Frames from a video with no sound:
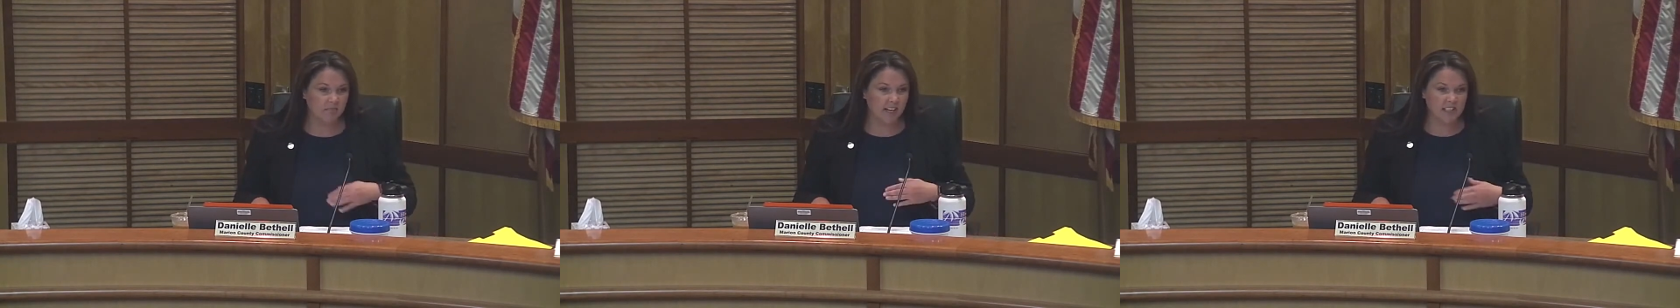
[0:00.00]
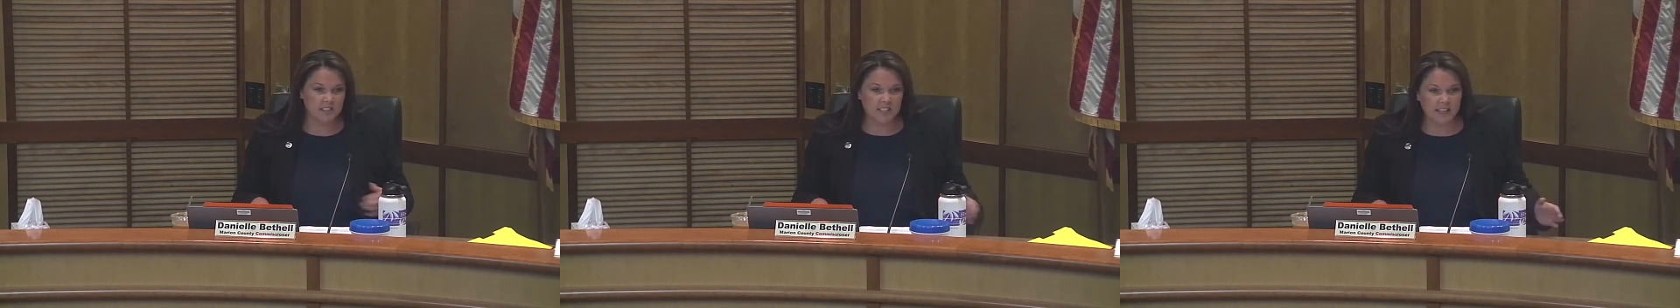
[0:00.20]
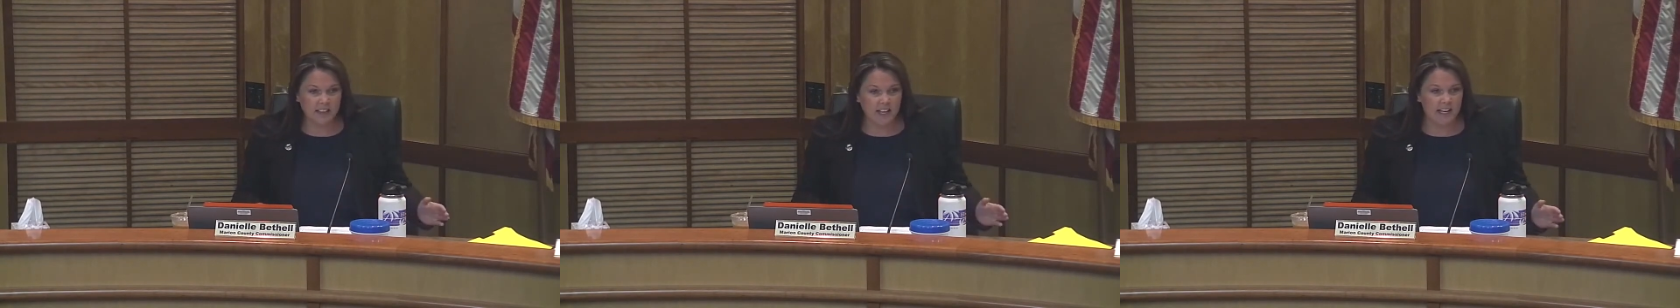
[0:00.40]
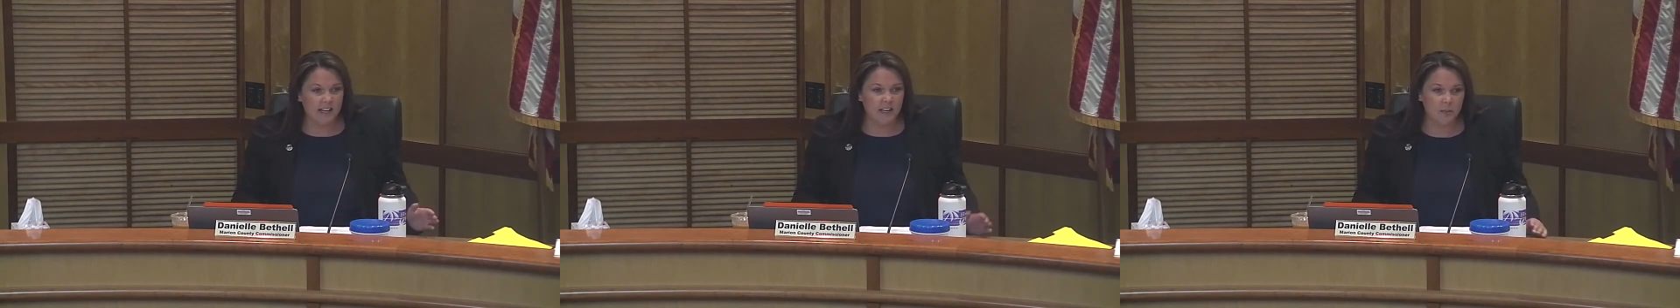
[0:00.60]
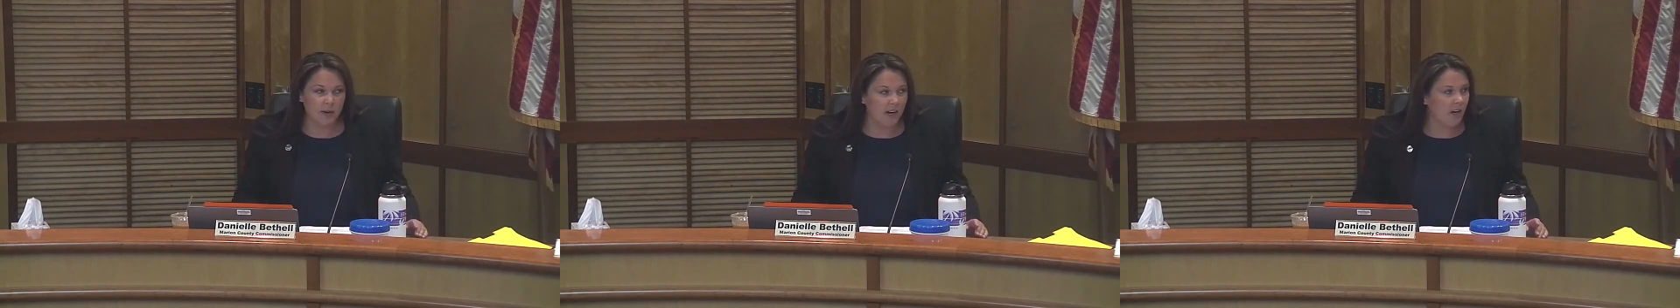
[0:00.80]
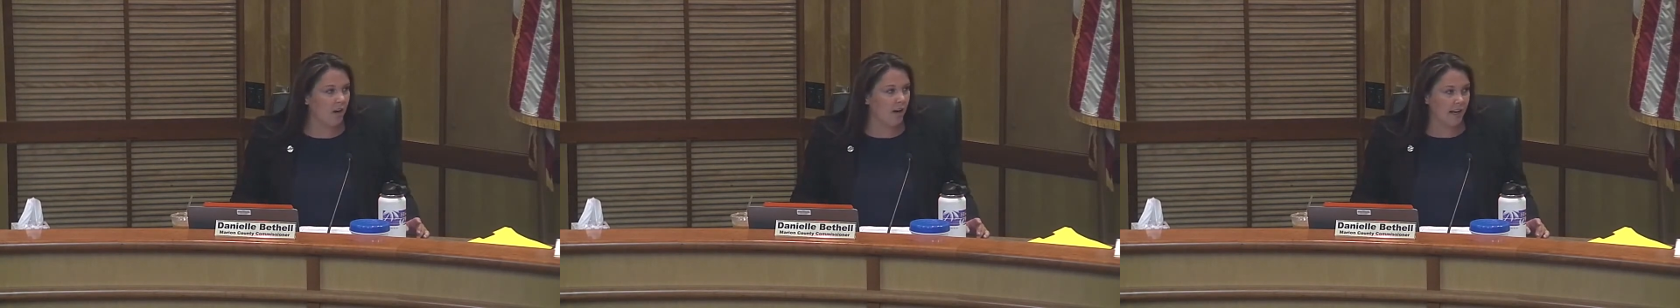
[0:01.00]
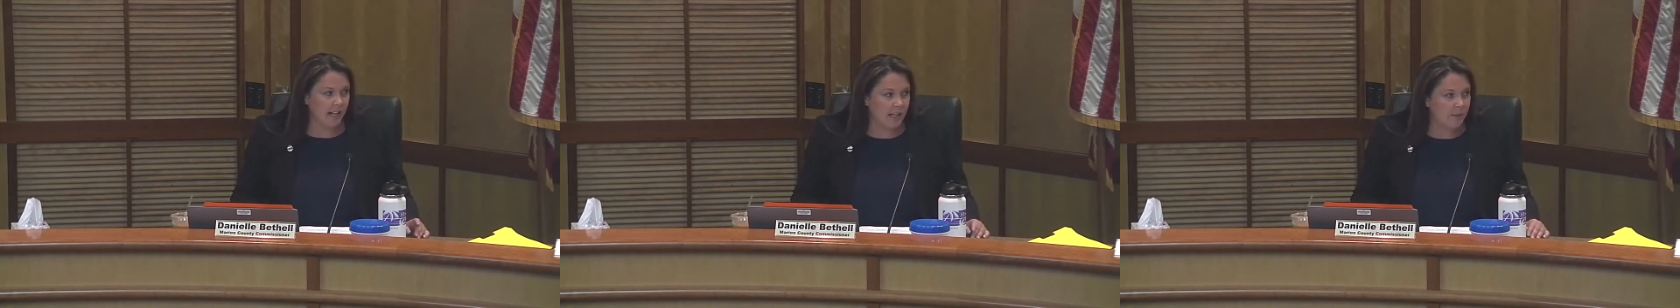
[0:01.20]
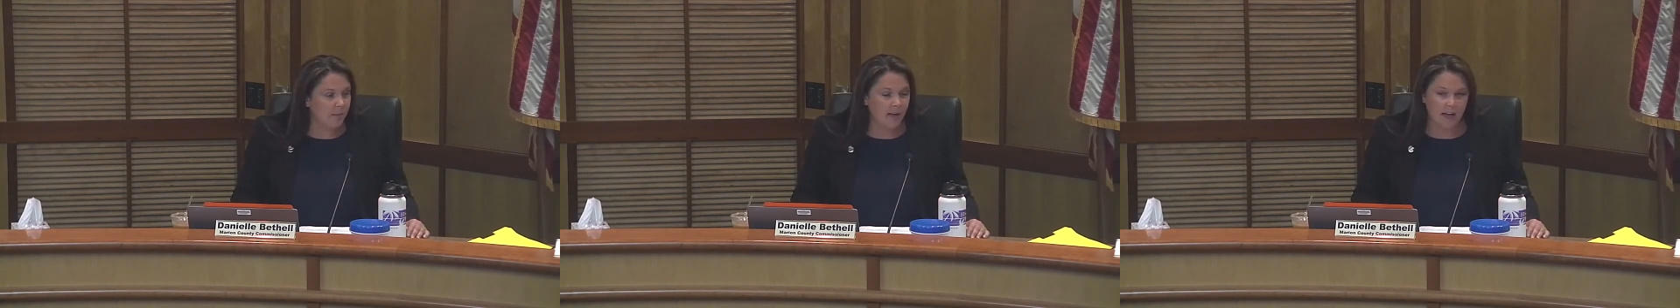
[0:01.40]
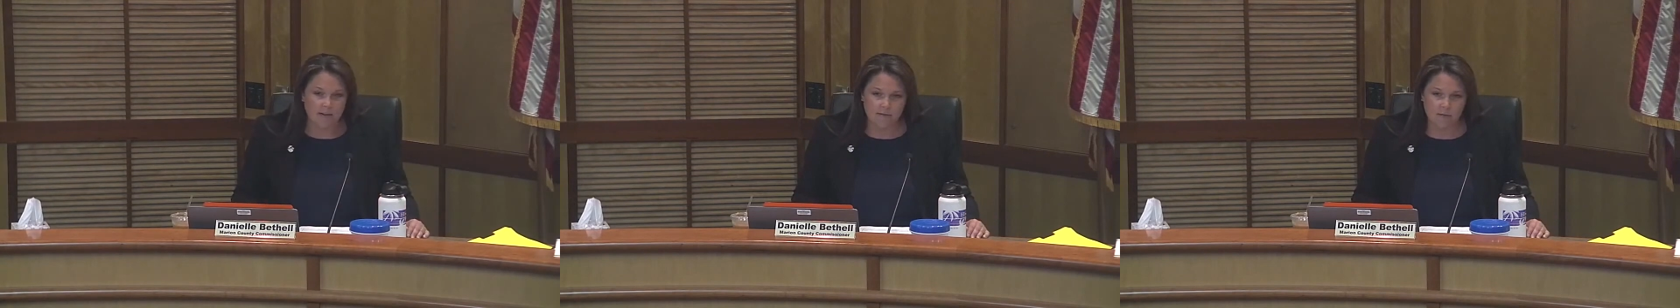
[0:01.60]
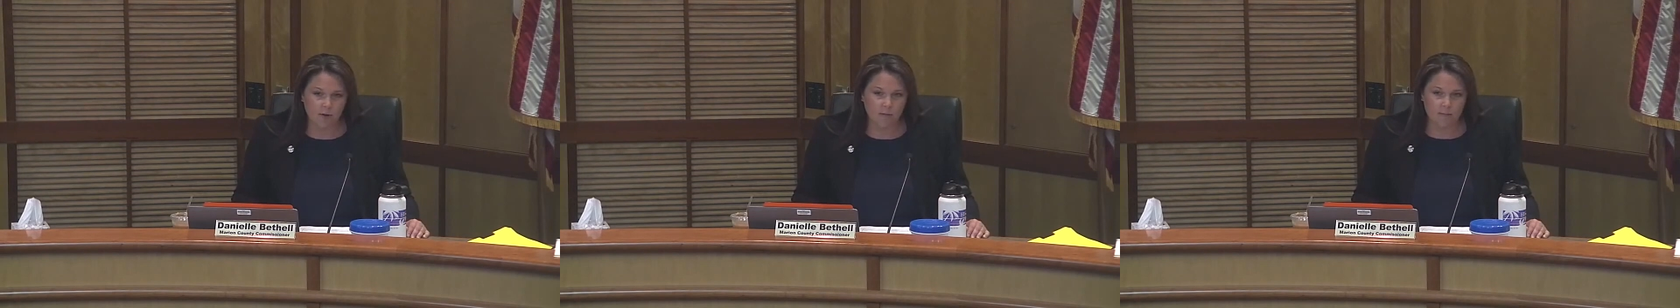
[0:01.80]
I'd say that anywhere on any
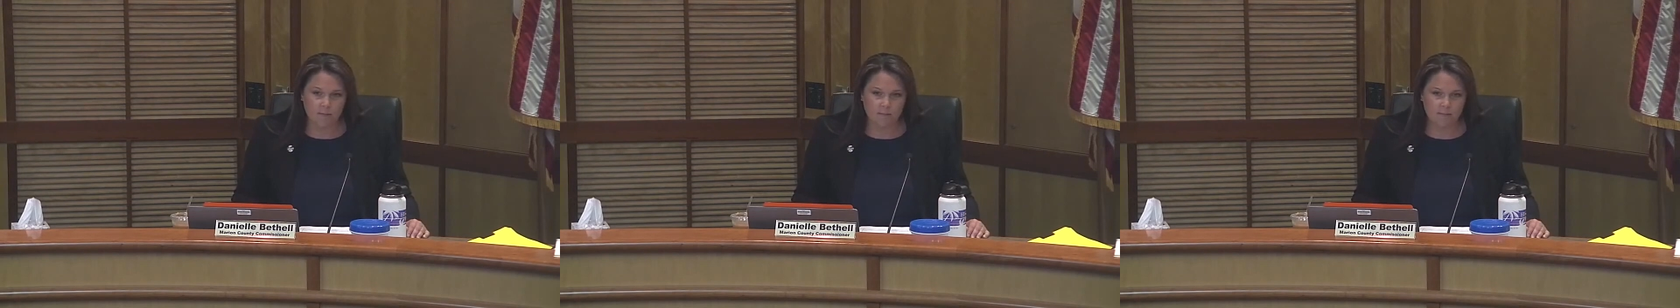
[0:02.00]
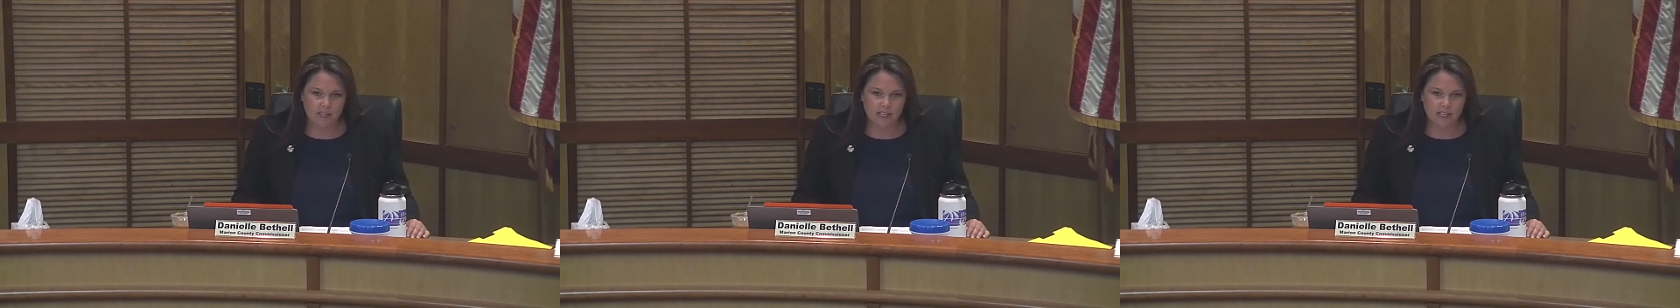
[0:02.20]
platform.